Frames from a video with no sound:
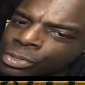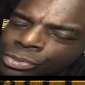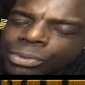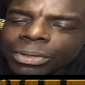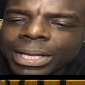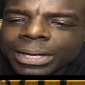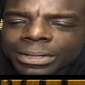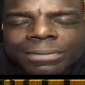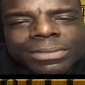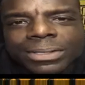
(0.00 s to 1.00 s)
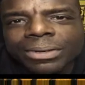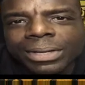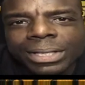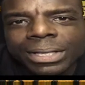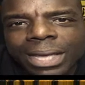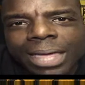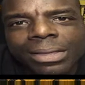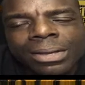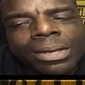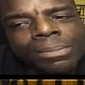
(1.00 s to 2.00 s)
Sooner or later, defense is going to get
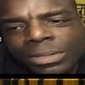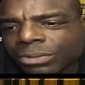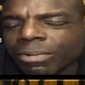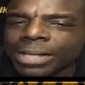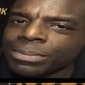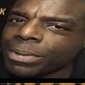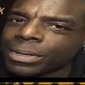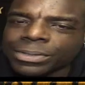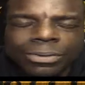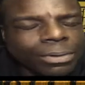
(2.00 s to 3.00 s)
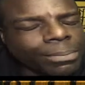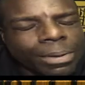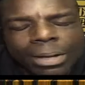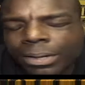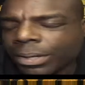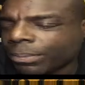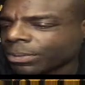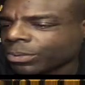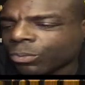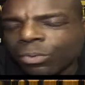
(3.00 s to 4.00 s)
together. Mr. Roethlisberger's throwing the ball good.
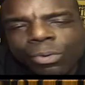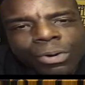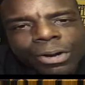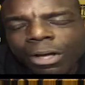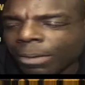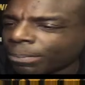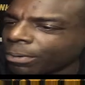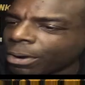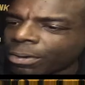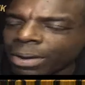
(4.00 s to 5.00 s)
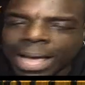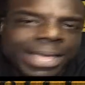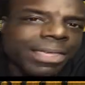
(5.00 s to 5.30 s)
Mr. Ward, all-pro.